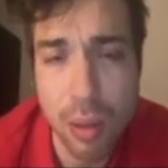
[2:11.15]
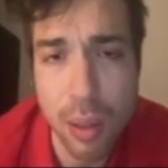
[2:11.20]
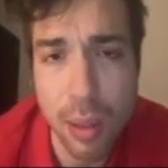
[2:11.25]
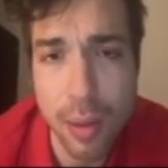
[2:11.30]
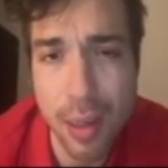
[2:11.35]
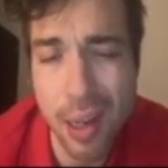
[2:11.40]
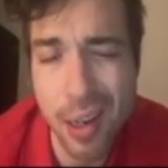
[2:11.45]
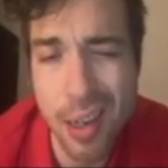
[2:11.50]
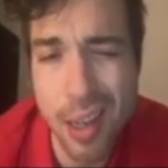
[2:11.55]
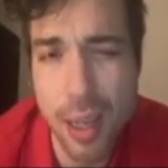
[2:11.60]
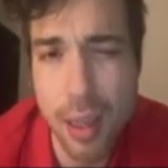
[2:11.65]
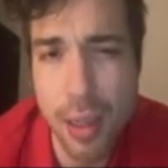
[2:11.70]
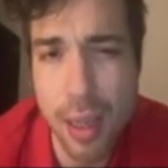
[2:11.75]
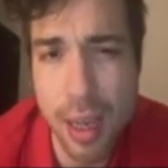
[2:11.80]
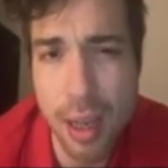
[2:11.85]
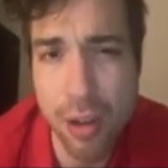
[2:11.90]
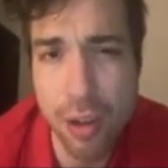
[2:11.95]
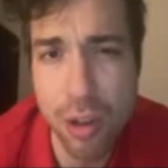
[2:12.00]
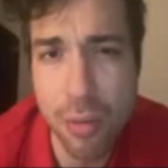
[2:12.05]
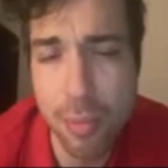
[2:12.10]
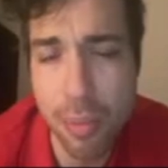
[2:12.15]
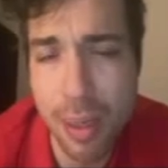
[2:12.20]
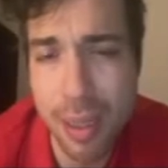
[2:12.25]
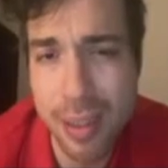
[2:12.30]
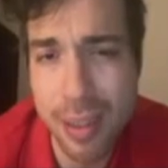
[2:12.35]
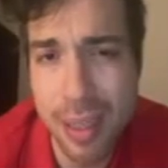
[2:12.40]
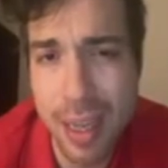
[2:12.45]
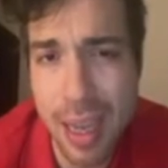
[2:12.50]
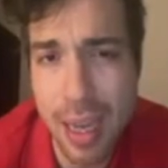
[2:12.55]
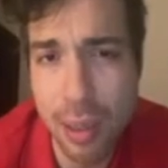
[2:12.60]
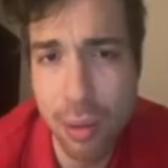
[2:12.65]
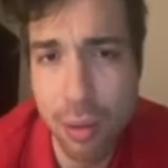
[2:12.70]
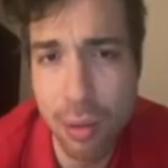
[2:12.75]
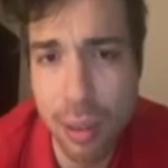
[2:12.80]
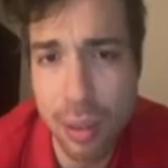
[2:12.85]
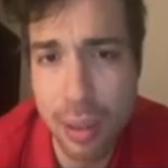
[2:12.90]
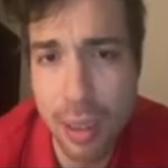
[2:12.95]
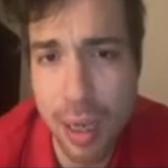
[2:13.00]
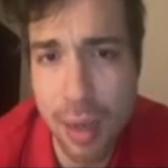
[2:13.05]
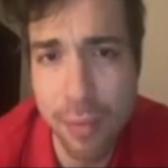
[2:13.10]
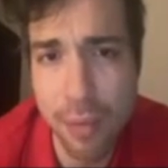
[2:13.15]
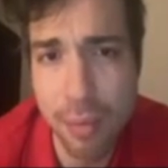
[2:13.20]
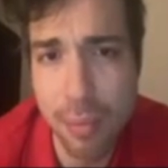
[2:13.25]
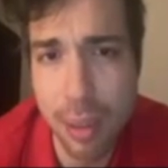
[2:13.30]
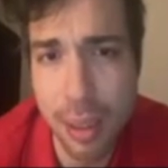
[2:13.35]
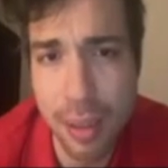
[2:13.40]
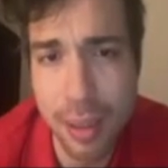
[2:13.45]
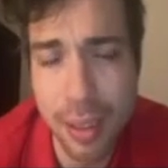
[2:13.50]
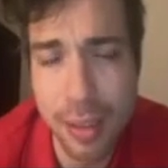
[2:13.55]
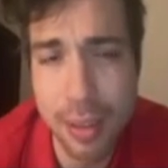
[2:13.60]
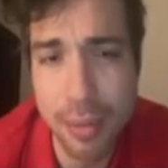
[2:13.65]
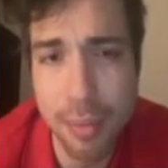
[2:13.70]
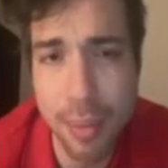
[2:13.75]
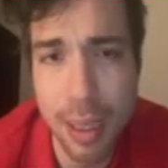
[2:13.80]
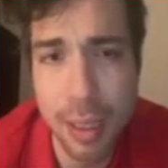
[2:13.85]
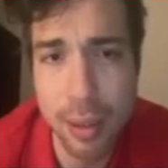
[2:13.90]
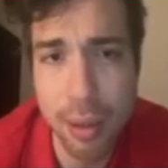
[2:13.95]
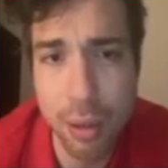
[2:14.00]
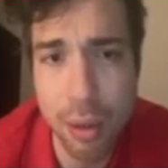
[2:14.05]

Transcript: Now here the engine plays king to d7, but it doesn't matter.